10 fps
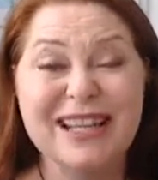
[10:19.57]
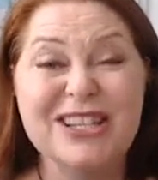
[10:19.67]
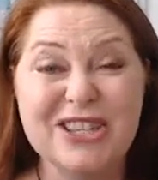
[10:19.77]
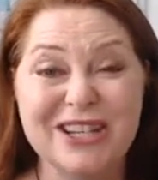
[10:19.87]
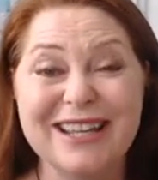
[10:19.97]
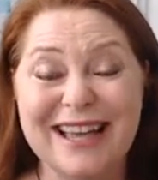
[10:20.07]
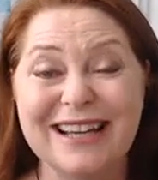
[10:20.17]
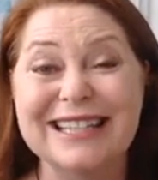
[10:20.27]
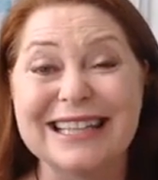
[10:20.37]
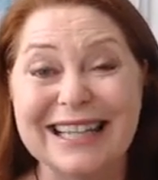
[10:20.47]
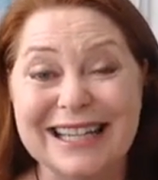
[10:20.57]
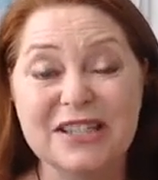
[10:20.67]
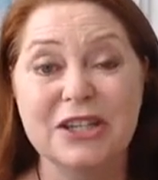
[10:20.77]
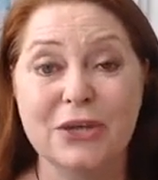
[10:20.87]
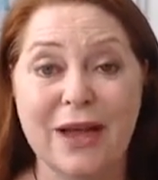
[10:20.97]
That's $30,000
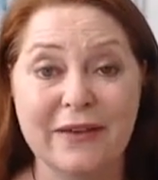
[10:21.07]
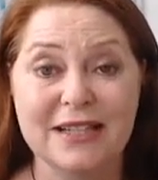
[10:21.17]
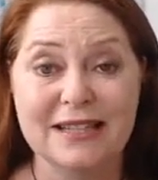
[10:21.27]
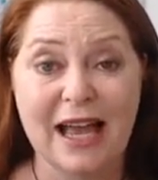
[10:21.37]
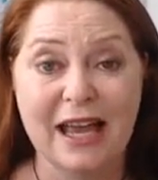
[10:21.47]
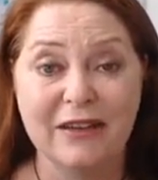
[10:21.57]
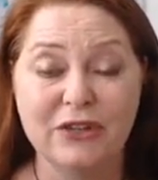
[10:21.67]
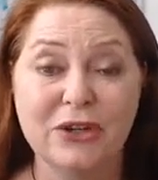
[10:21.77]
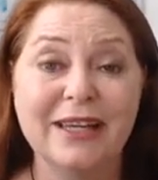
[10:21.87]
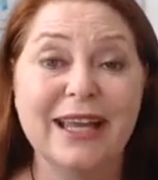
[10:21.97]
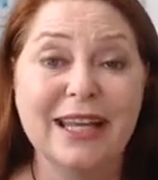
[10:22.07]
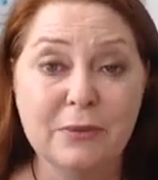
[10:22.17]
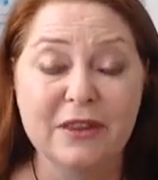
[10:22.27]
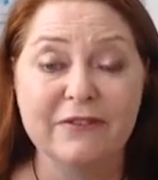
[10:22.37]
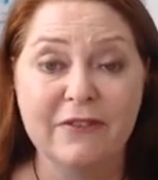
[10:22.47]
less that you have to save. You can get
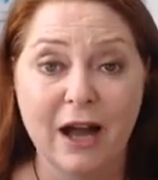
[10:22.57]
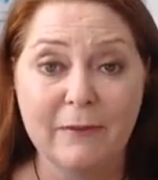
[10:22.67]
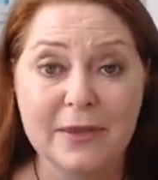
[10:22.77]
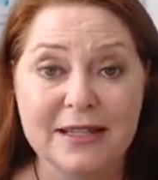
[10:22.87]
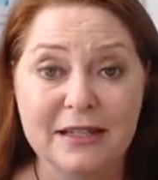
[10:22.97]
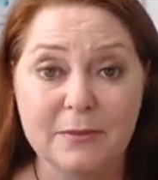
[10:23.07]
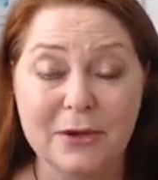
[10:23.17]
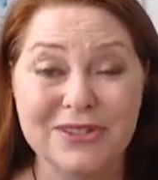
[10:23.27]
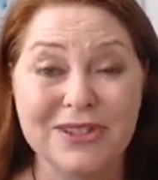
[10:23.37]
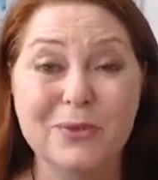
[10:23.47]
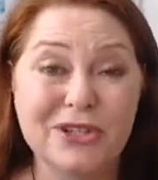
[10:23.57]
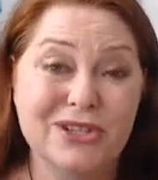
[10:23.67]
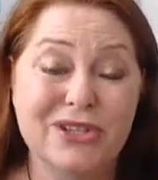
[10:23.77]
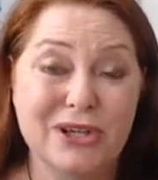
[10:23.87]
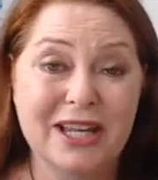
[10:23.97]
in with a 5% deposit, which
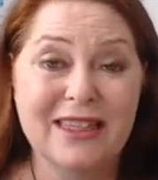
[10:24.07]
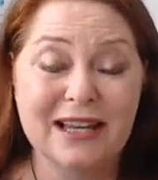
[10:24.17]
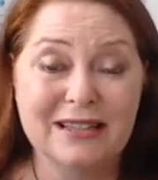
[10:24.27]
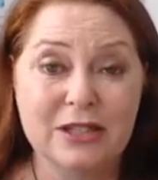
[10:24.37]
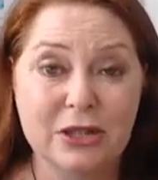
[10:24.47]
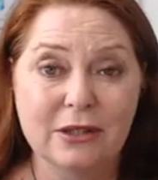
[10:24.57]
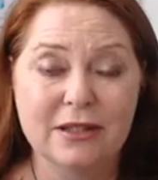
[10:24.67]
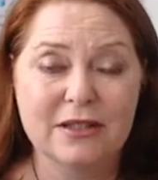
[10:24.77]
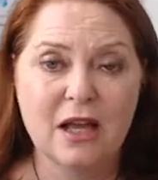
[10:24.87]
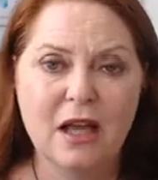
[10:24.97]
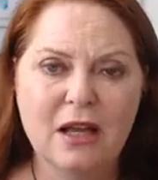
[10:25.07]
is $30,000.